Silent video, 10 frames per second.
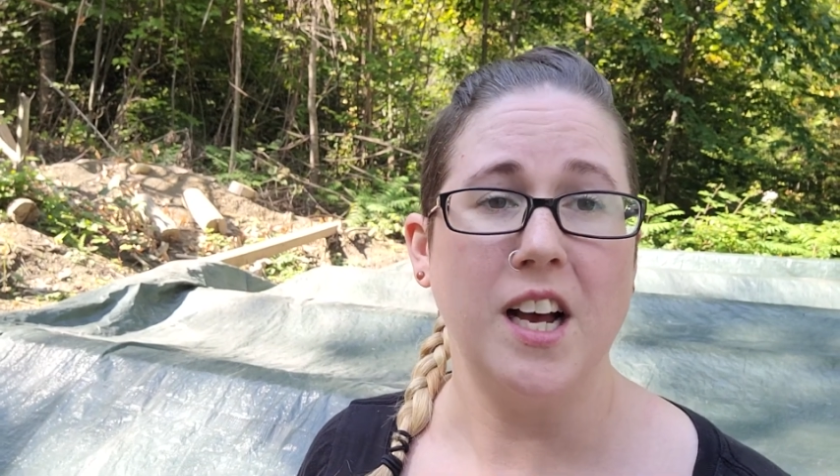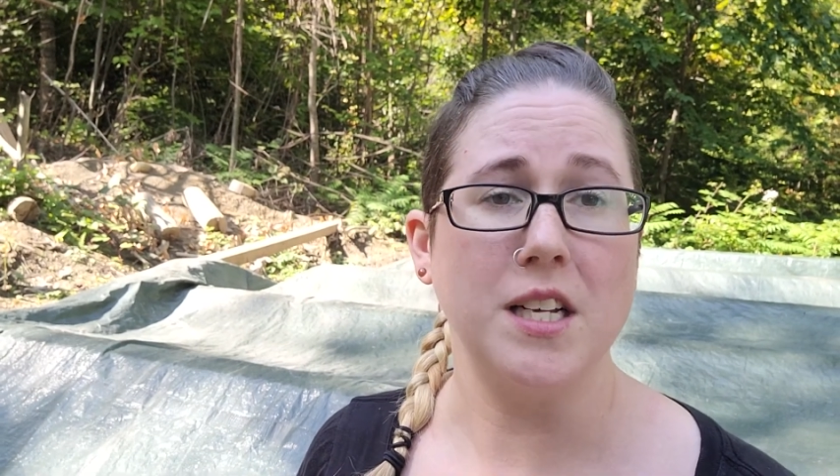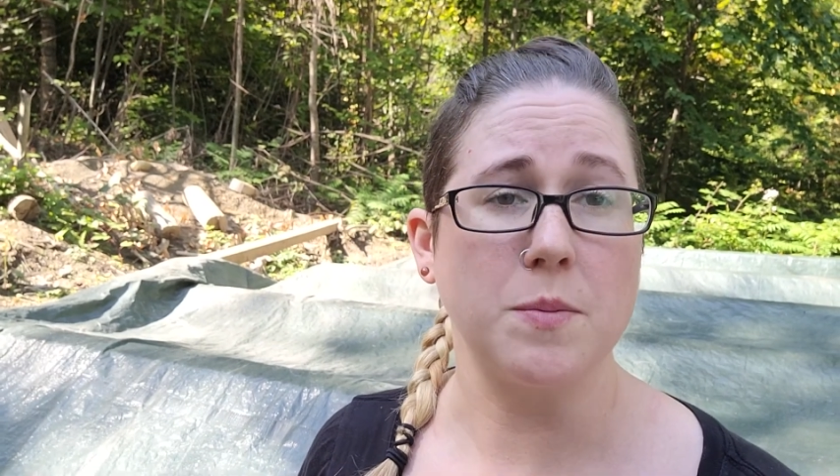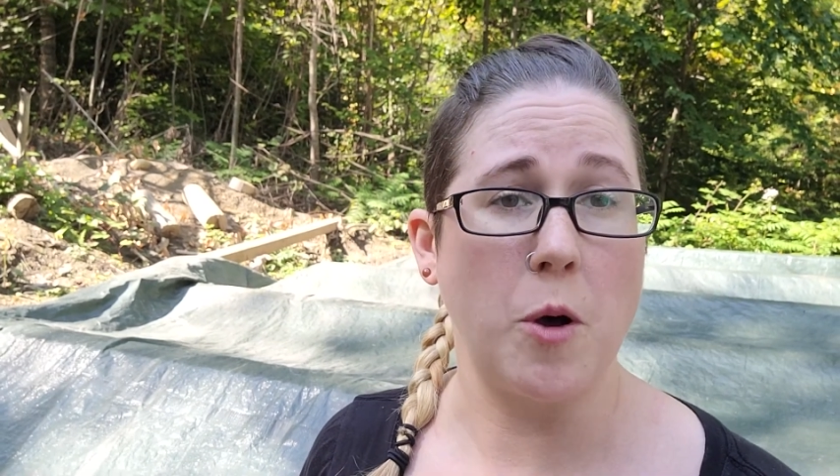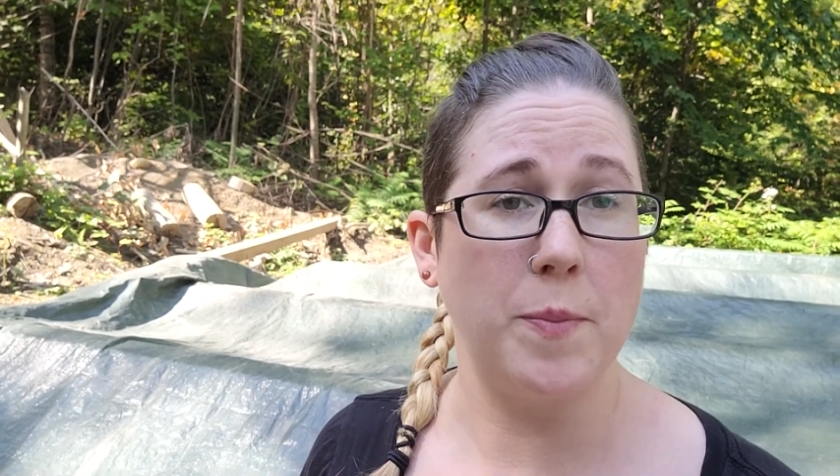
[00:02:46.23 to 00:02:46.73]
a
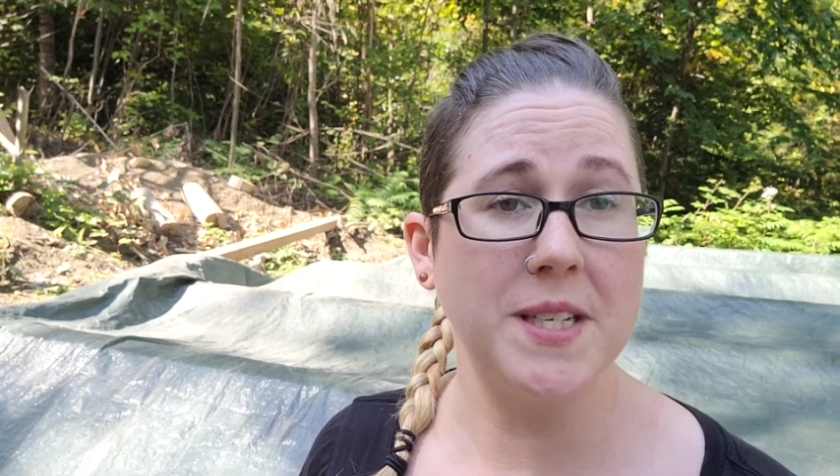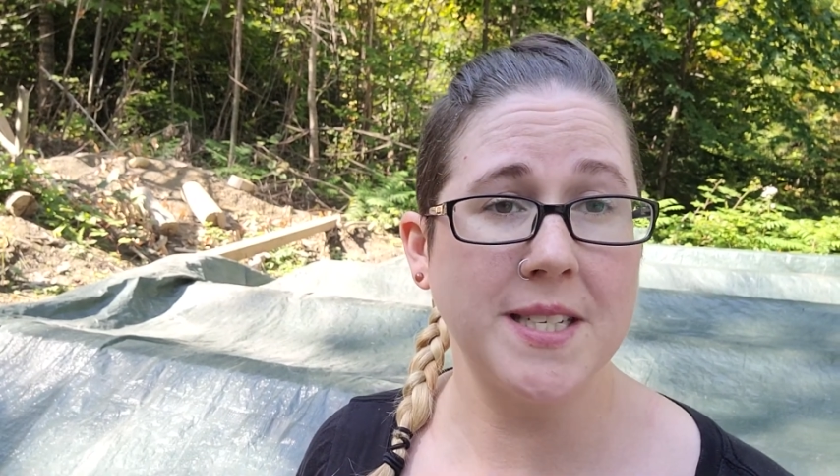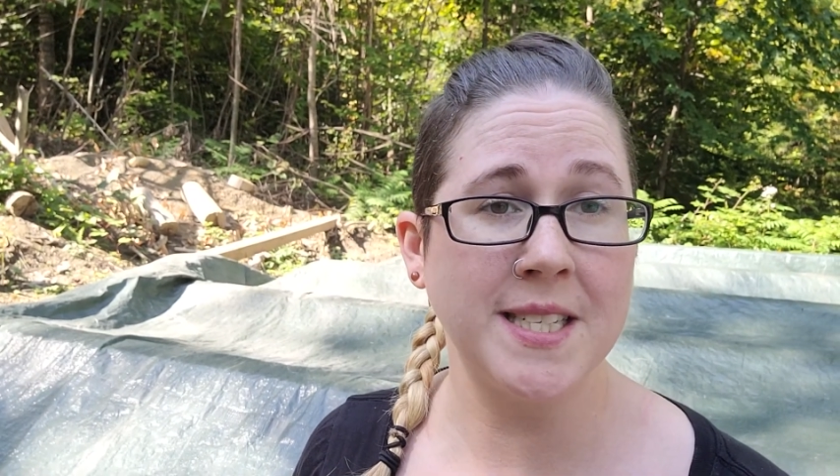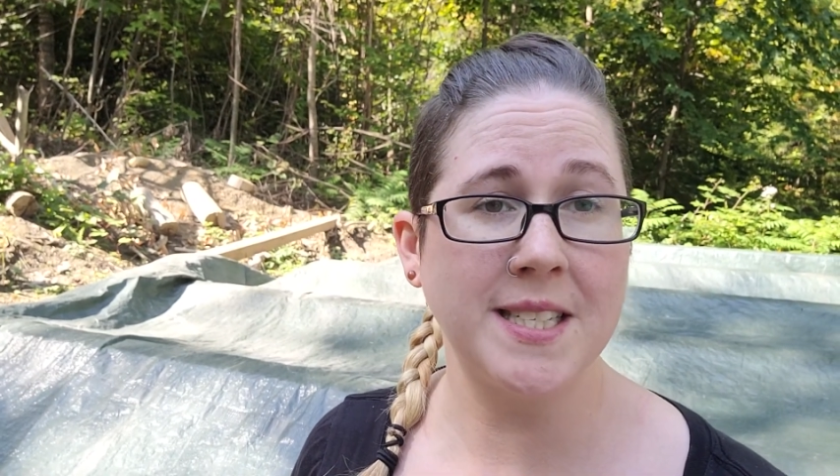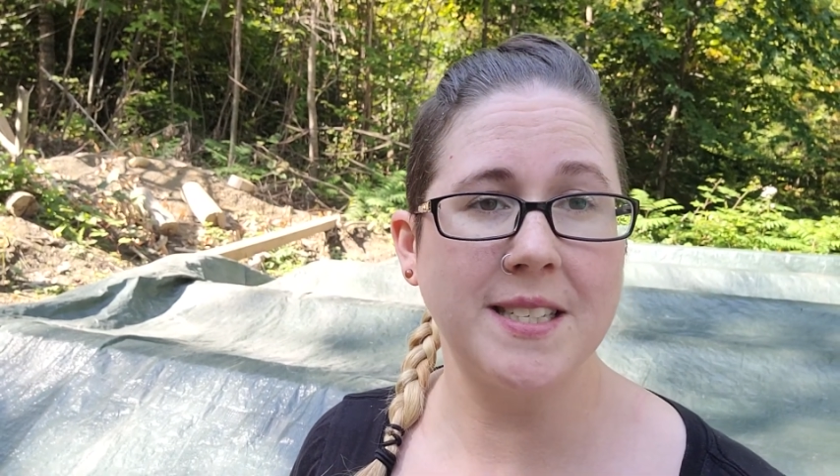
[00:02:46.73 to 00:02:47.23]
small
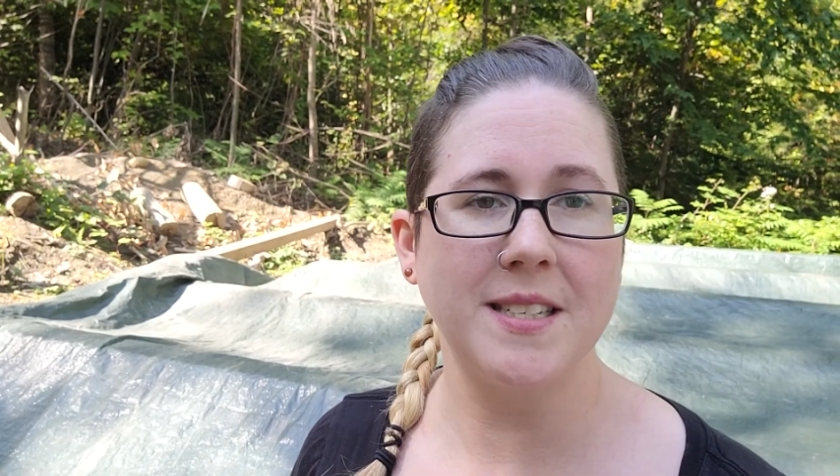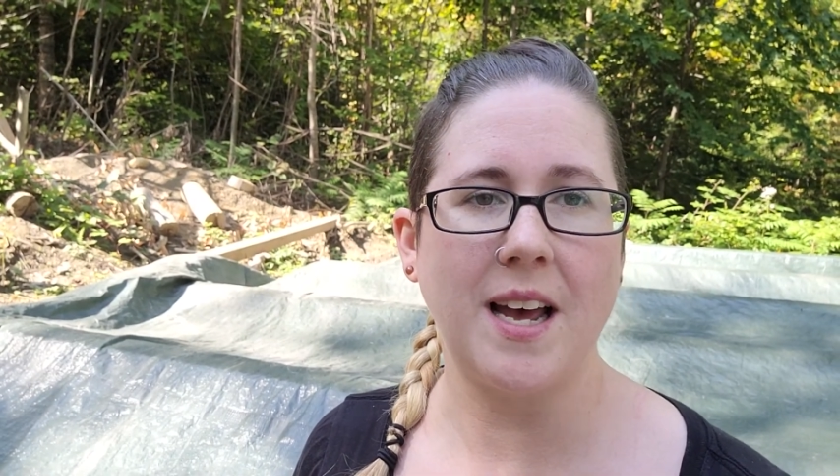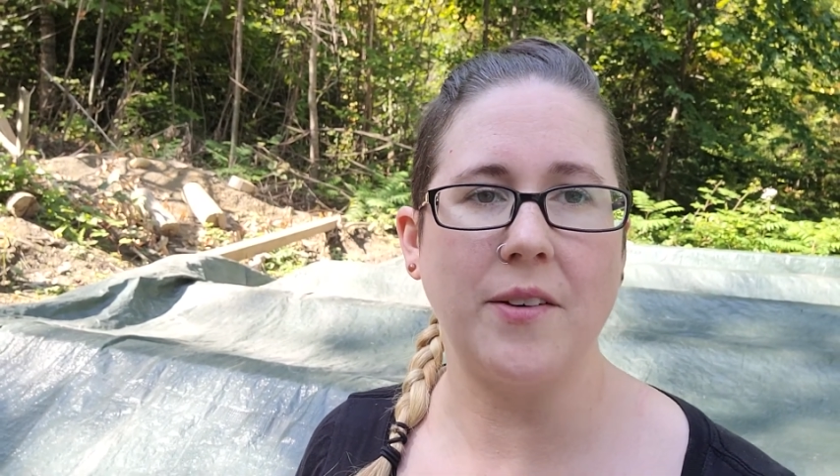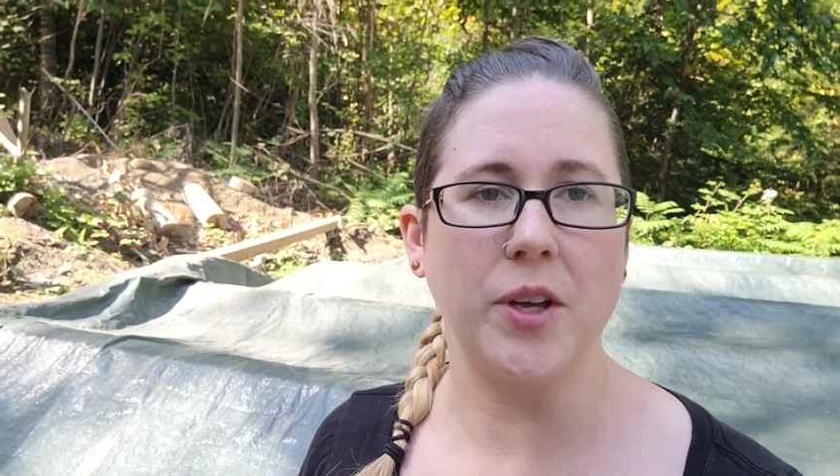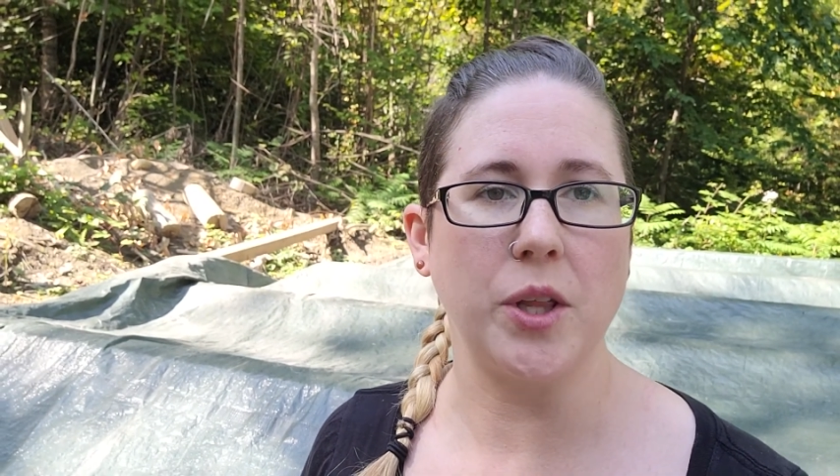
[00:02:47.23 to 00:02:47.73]
business,
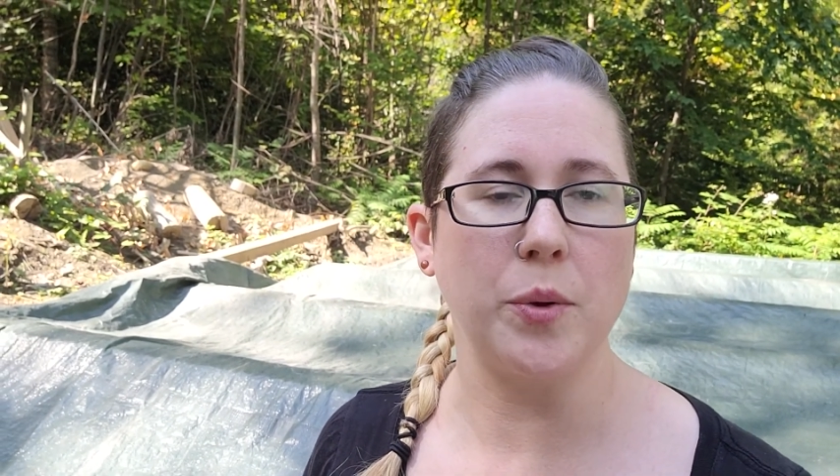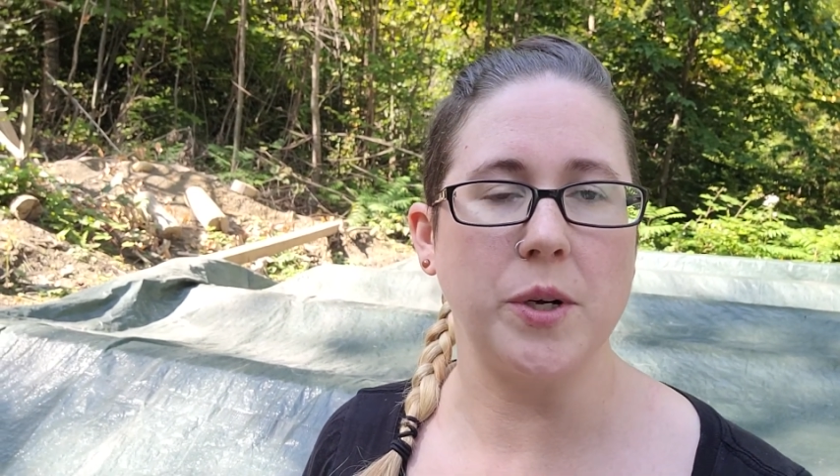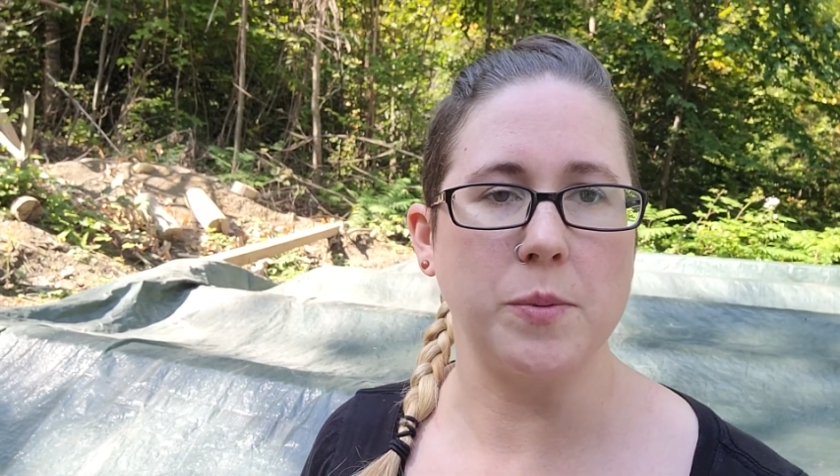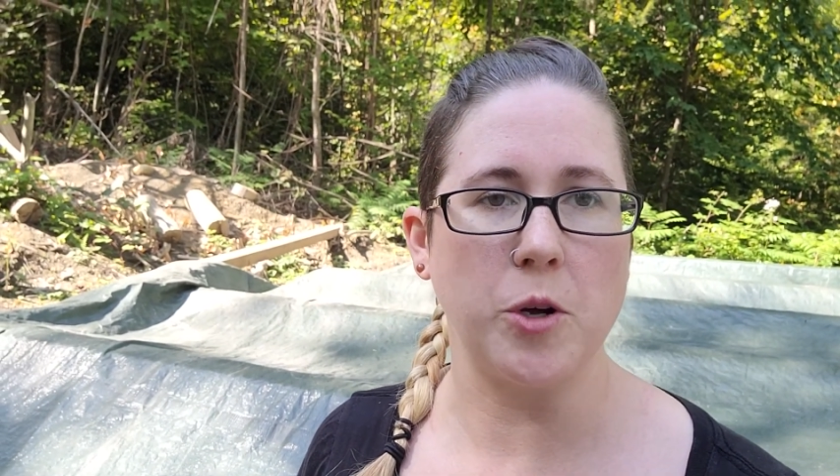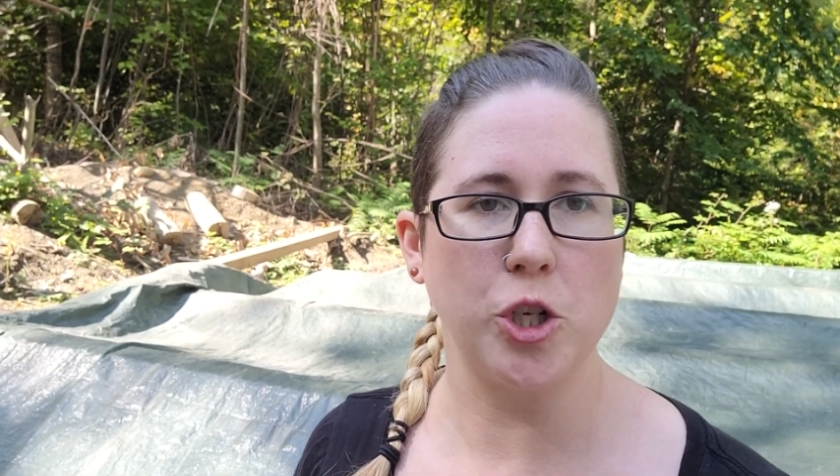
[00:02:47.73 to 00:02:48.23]
having three
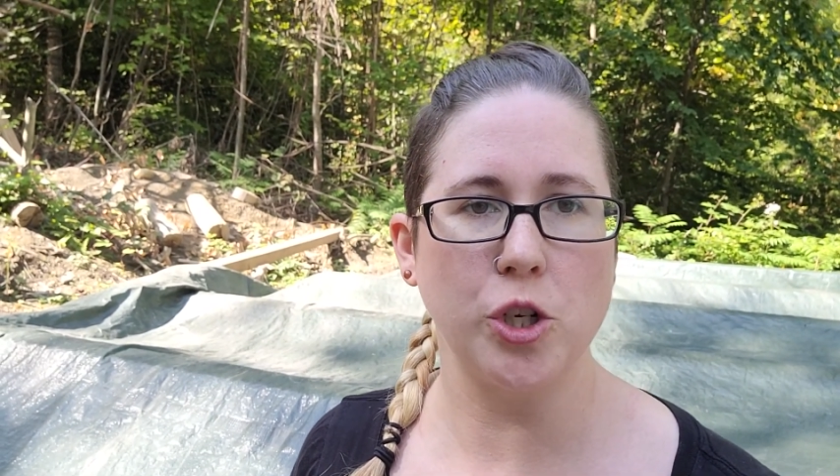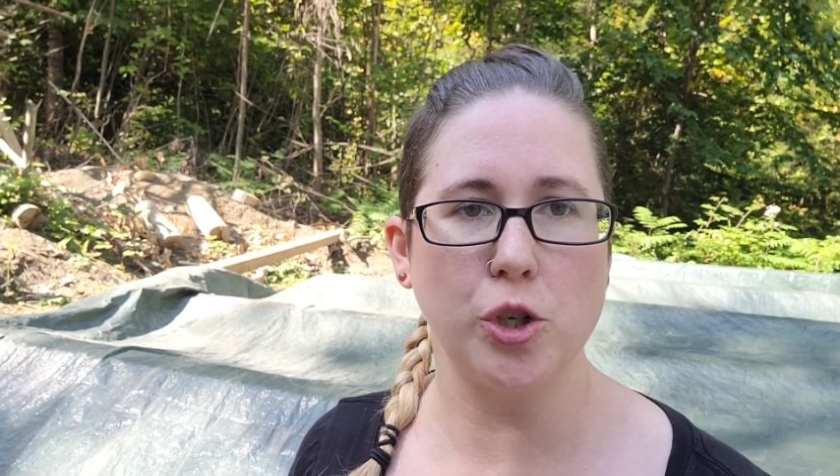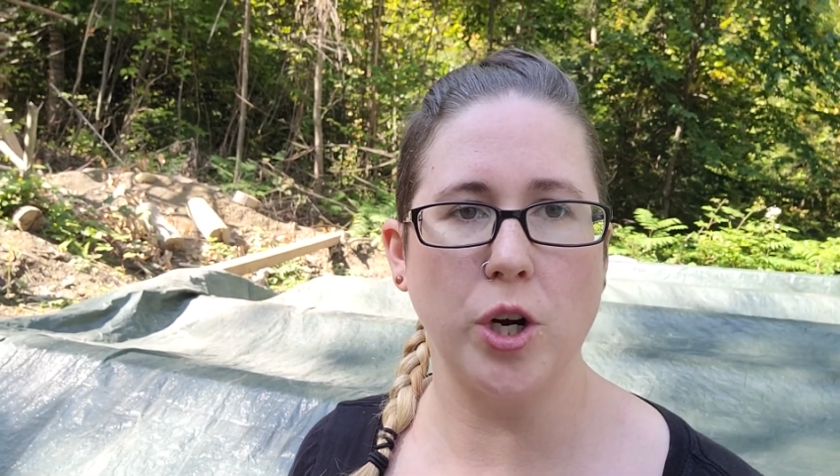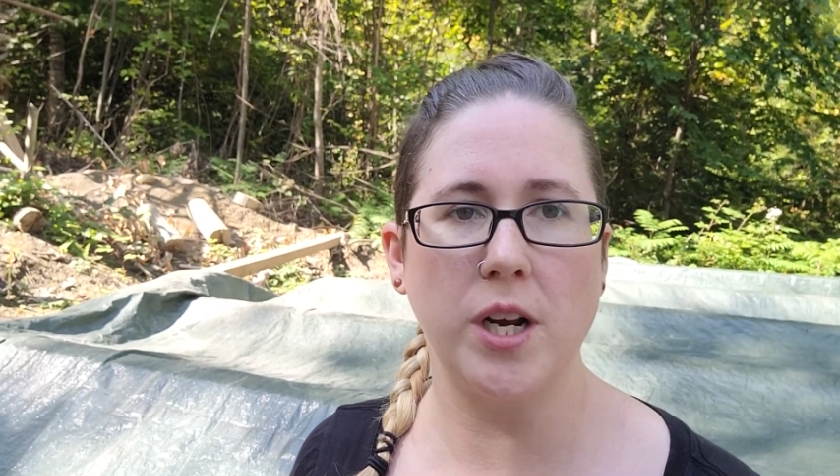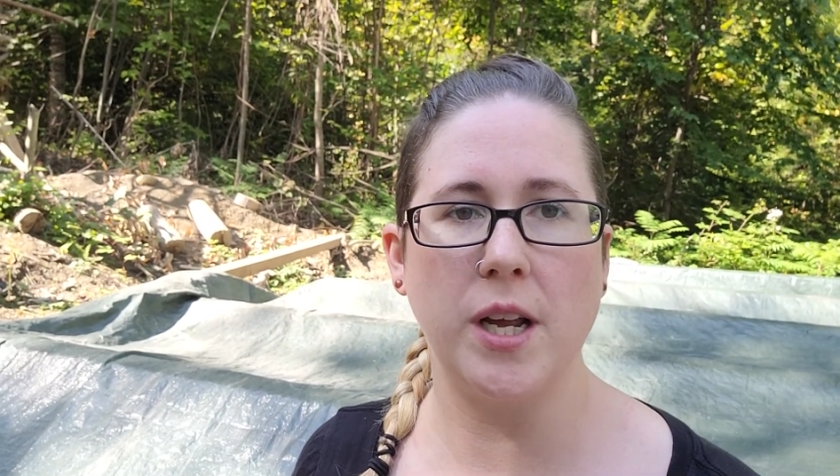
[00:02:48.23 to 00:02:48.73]
small children,